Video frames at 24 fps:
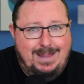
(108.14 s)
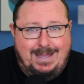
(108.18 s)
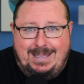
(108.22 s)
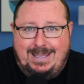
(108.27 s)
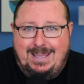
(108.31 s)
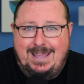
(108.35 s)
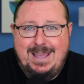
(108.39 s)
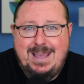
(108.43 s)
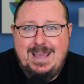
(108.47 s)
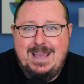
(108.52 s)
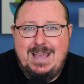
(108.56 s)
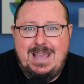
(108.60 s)

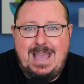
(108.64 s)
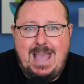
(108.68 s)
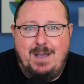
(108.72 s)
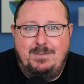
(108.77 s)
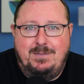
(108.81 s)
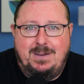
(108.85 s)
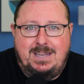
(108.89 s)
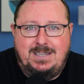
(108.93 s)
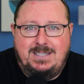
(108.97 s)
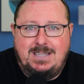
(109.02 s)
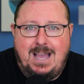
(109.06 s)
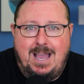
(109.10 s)
like
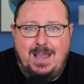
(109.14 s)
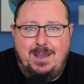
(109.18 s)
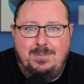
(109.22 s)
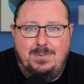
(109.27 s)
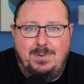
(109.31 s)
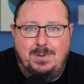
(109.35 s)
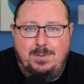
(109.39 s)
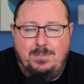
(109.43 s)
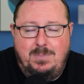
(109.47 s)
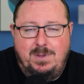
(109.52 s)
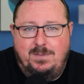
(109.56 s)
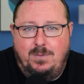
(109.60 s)
have any time
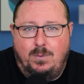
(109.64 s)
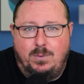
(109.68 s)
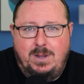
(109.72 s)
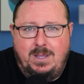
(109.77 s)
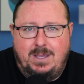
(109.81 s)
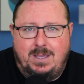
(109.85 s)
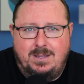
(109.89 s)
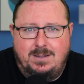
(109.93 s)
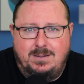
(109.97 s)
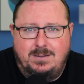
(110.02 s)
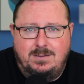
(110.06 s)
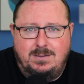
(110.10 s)
uh, before
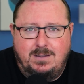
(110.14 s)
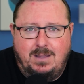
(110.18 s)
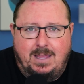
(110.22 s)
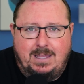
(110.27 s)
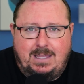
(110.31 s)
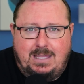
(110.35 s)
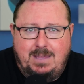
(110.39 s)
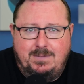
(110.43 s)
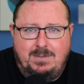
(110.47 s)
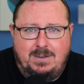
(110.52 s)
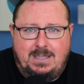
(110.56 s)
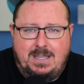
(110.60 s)
you can
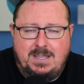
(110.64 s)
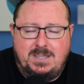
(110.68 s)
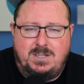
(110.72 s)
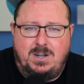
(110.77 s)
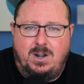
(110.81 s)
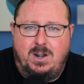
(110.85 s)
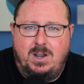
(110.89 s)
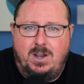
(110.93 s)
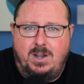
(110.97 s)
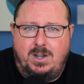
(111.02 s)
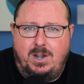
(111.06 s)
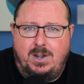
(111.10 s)
like even get
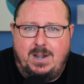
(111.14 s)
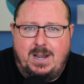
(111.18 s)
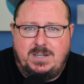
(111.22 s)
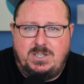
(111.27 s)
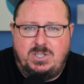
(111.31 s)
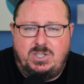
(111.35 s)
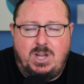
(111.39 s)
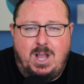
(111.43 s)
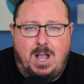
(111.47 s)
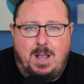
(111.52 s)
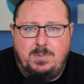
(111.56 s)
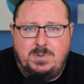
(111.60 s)
started on your
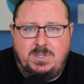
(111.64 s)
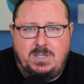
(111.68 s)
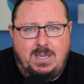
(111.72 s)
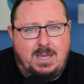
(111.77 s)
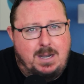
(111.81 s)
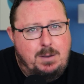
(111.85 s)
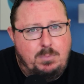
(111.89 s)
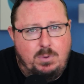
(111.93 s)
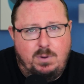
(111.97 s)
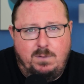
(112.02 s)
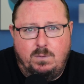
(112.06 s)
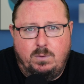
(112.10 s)
next job. So you
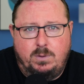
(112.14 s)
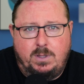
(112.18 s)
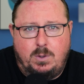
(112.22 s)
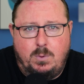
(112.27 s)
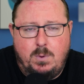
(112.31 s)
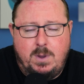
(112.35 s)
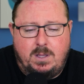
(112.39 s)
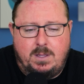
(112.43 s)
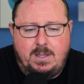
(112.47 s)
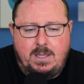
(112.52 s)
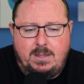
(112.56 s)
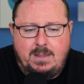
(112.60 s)
got to move really
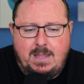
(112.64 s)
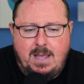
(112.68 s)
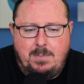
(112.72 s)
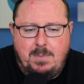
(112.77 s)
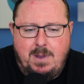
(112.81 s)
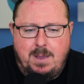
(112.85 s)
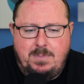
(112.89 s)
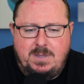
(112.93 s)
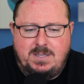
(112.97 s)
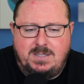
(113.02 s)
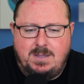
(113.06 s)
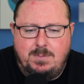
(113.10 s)
quickly. That
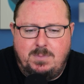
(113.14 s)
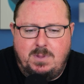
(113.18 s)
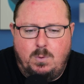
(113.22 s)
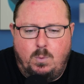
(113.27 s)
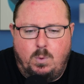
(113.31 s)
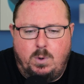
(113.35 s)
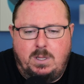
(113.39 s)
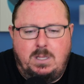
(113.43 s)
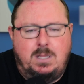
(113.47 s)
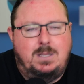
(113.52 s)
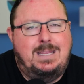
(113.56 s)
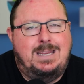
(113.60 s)
might be something
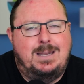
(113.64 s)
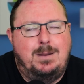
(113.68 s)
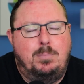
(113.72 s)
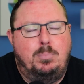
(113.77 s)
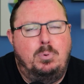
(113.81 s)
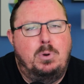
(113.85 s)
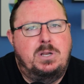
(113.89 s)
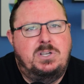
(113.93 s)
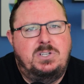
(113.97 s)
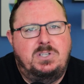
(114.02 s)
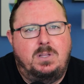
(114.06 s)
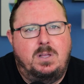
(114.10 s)
where you need a
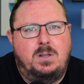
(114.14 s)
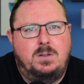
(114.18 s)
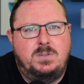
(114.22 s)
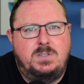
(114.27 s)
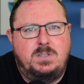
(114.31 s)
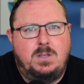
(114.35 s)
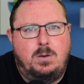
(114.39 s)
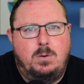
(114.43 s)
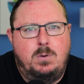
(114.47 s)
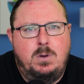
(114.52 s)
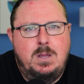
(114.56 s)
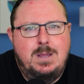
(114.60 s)
bridge loan.
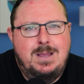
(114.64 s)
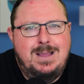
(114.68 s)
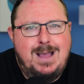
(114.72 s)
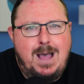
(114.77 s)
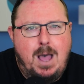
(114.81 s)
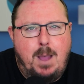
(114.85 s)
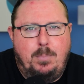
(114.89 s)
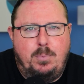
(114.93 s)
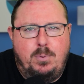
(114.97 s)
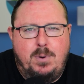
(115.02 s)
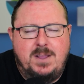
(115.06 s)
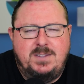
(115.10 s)
So
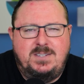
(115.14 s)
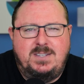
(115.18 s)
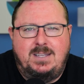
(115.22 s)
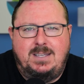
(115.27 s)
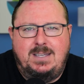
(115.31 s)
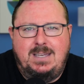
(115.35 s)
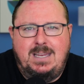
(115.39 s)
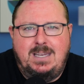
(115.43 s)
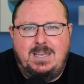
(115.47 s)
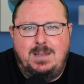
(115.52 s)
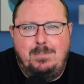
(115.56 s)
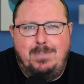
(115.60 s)
a
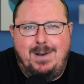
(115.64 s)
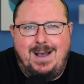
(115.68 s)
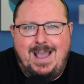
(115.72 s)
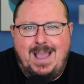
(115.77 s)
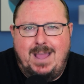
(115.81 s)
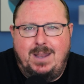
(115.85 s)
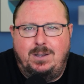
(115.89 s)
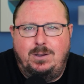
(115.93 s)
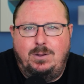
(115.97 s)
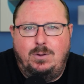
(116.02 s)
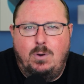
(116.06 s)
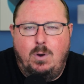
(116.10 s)
pressing need to buy
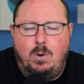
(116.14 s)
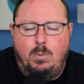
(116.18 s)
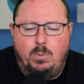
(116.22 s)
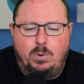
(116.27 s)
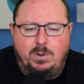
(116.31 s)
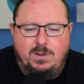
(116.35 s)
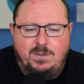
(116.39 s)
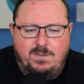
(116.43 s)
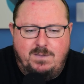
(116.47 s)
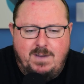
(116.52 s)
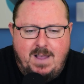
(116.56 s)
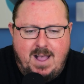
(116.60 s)
a new home
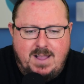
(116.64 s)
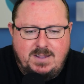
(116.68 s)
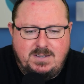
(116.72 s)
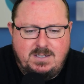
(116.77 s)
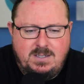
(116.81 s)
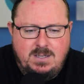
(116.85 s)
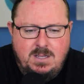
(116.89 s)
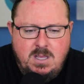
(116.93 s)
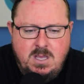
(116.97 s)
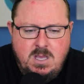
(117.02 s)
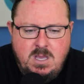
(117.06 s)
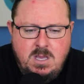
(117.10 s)
really
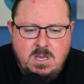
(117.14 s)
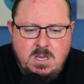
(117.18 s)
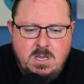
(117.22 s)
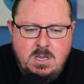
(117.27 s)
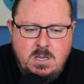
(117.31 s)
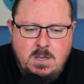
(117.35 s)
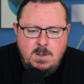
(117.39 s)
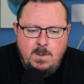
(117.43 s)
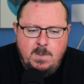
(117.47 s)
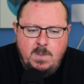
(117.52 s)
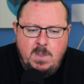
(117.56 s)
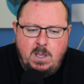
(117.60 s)
fast.
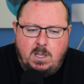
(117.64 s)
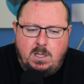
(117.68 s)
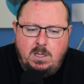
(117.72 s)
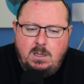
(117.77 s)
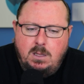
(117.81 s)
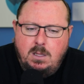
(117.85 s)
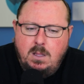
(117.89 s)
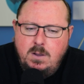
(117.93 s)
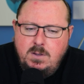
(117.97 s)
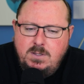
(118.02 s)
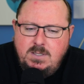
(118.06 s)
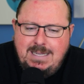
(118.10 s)
The
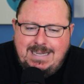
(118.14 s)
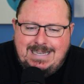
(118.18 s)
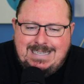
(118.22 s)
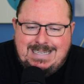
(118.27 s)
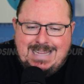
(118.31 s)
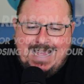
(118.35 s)
closing